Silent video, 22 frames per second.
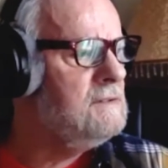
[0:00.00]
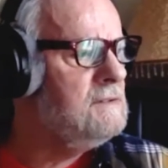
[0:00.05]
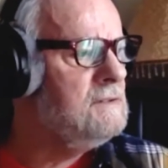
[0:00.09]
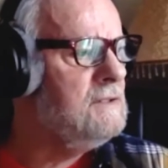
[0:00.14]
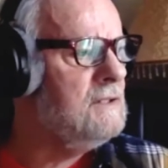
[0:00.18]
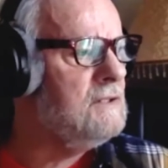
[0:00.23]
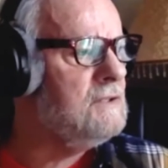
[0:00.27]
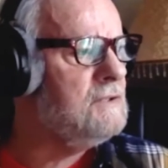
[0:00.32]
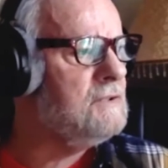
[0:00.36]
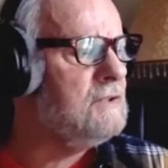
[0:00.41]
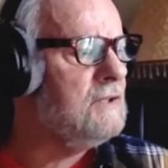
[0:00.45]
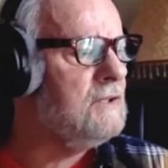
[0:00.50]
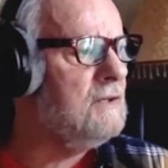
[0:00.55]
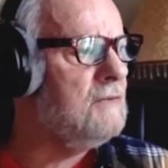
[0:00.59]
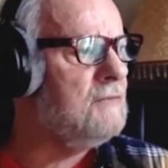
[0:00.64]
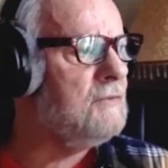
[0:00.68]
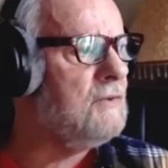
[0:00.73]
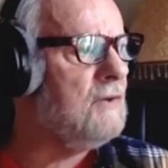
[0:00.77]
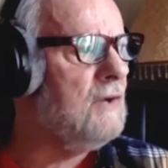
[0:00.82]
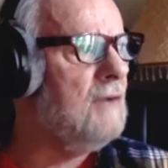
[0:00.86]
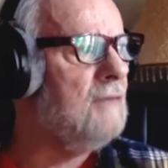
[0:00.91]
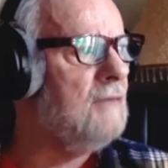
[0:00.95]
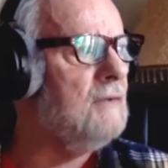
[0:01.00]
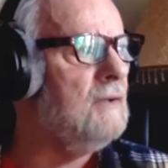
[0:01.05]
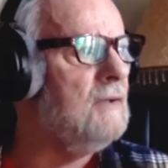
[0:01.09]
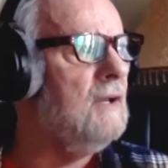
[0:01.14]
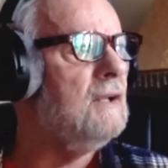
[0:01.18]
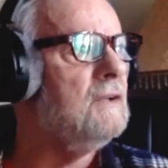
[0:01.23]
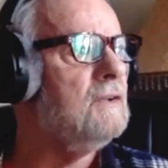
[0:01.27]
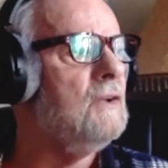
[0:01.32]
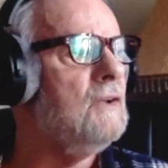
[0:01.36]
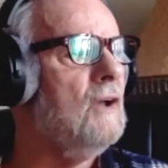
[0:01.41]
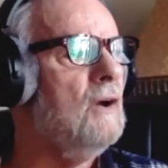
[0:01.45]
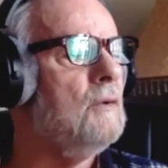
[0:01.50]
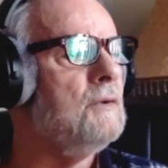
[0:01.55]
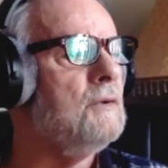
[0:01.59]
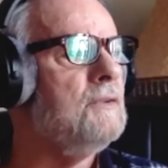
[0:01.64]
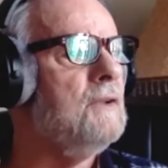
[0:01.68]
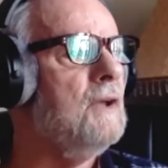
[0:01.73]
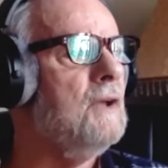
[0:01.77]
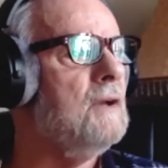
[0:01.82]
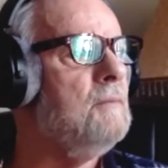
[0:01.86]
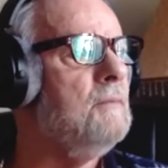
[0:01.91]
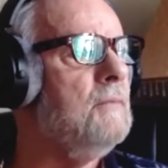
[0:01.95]
did a share of traveling like a dog
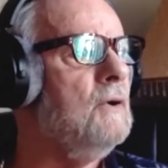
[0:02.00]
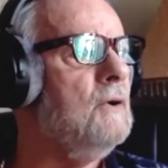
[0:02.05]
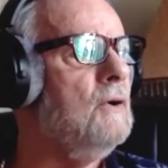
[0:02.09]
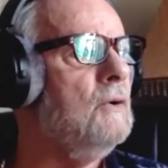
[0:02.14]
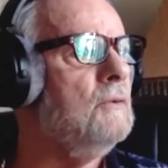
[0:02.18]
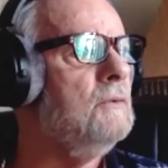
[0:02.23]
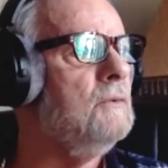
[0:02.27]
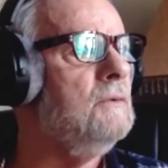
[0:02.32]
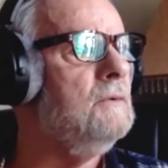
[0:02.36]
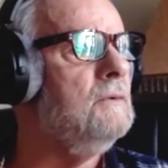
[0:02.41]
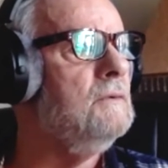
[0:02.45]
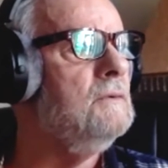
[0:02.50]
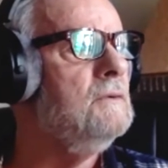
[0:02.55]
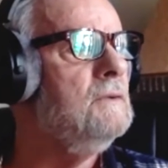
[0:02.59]
without a bone,